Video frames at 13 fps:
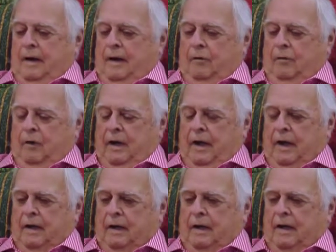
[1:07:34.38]
And we
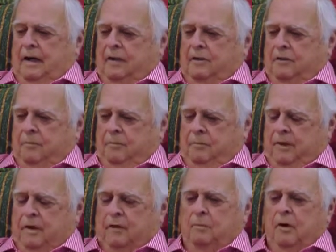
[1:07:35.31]
analyzed them,
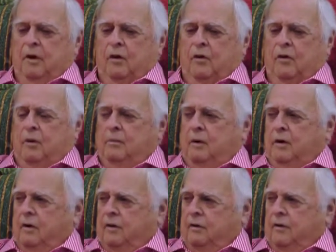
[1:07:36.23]
picked Mercury
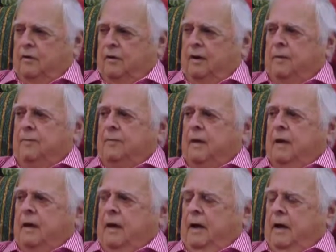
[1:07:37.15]
because of their
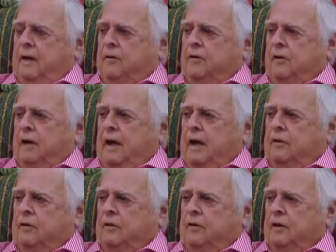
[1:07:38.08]

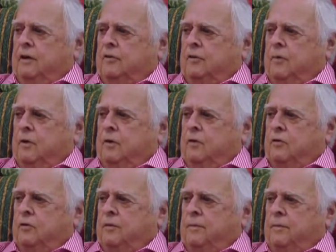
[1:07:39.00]
international
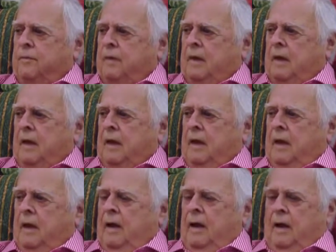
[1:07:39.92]
distribution
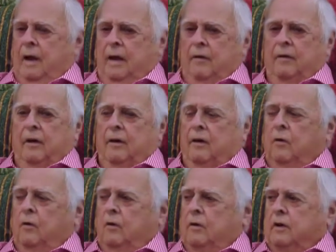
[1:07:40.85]
and their
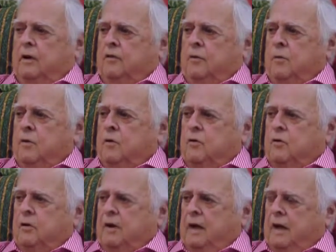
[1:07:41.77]
local
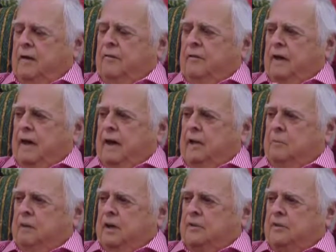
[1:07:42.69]
distribution if they had a
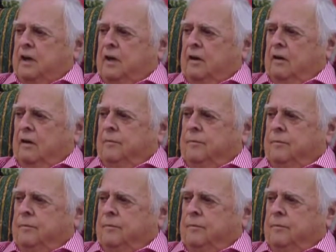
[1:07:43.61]
big seller.